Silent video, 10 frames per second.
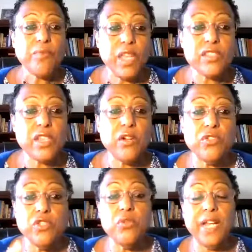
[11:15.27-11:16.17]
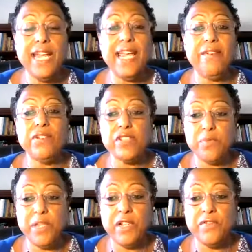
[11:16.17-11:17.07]
So you want to have it on
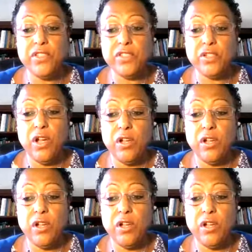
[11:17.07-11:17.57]
speaker view. So